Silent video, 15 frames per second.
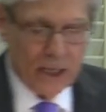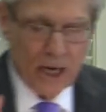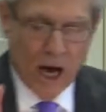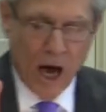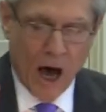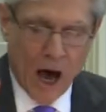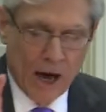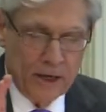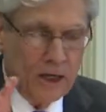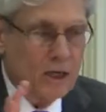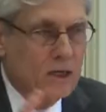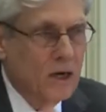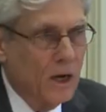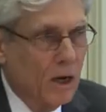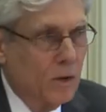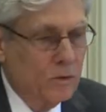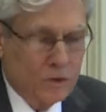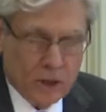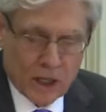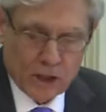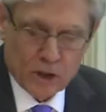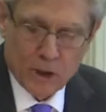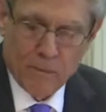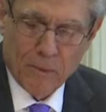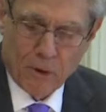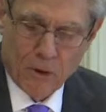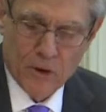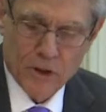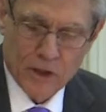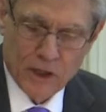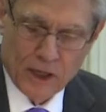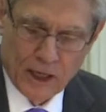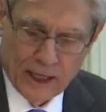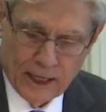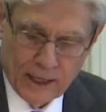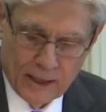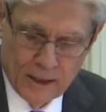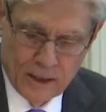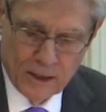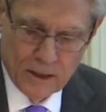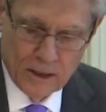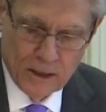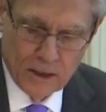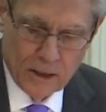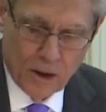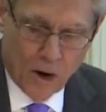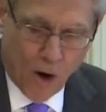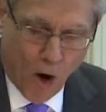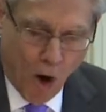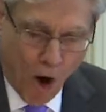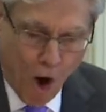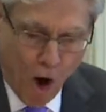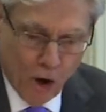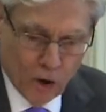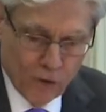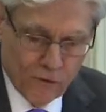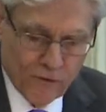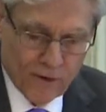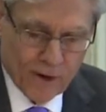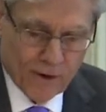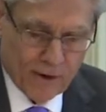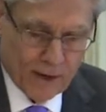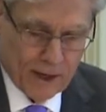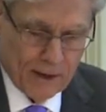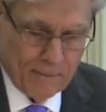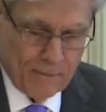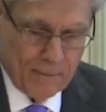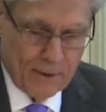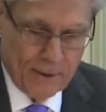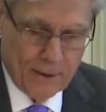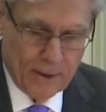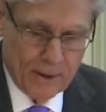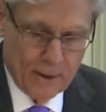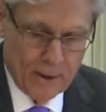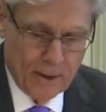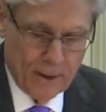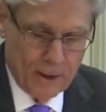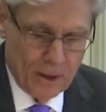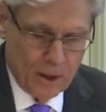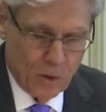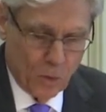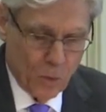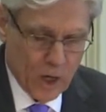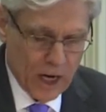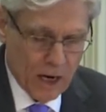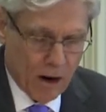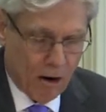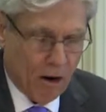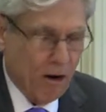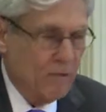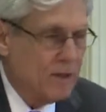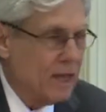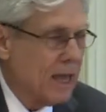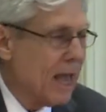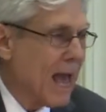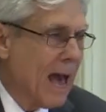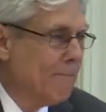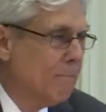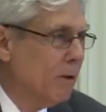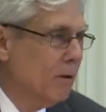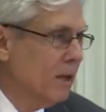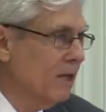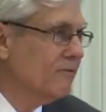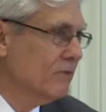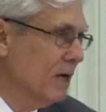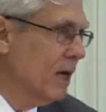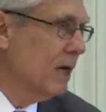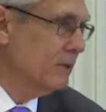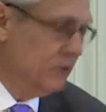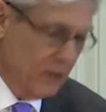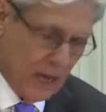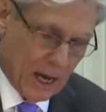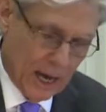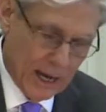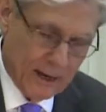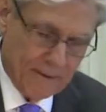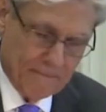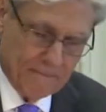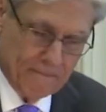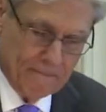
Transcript: God knows us personally, all who fear Him. We are the apple of God's eye.